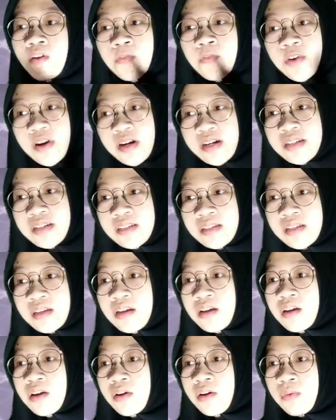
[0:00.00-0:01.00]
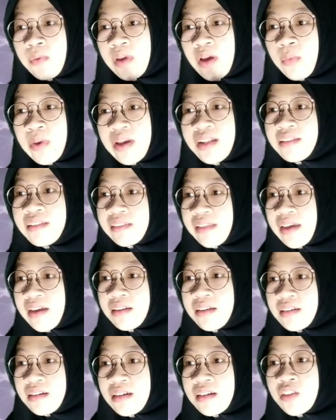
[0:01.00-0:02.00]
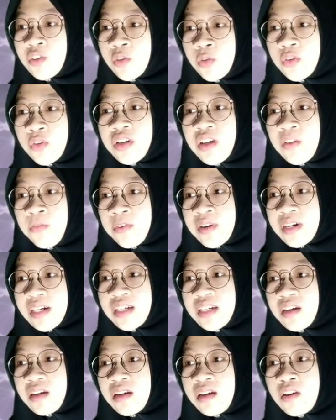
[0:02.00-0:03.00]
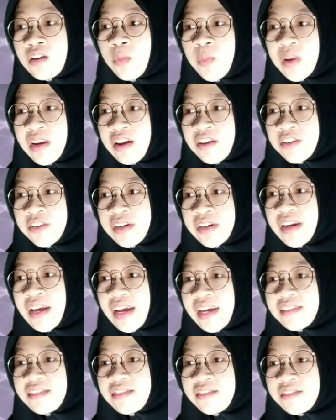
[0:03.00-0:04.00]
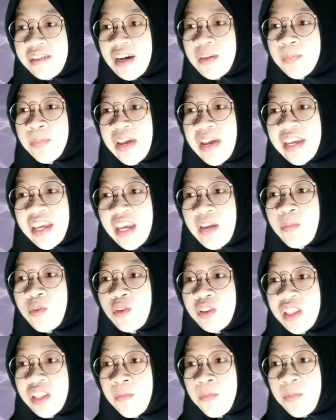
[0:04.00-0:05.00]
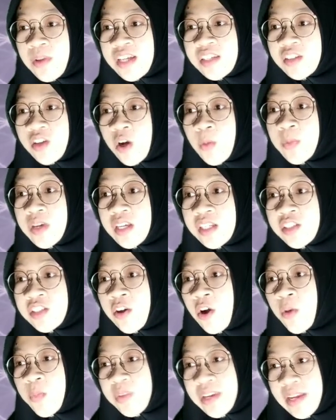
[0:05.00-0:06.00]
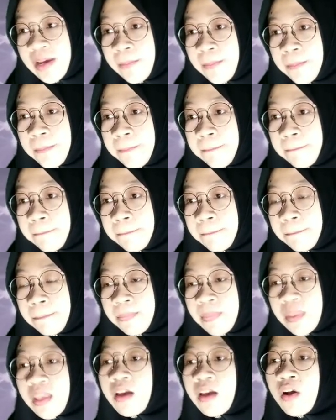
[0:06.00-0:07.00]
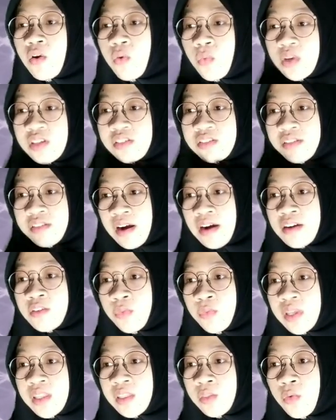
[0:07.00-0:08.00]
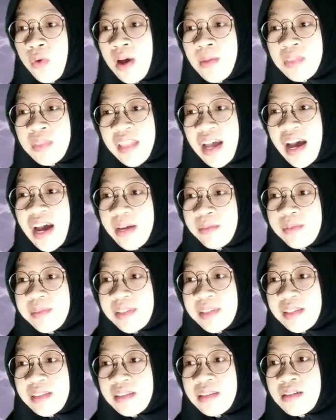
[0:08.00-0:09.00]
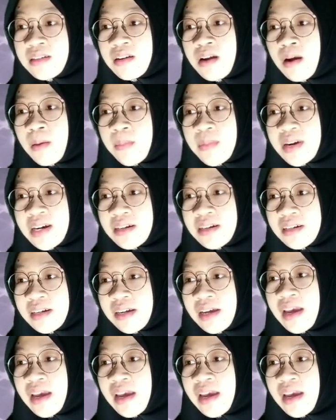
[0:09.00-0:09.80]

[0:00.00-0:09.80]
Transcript: First, we will take the two different denominator and start making multiples of each of them. We start with 1 times the number,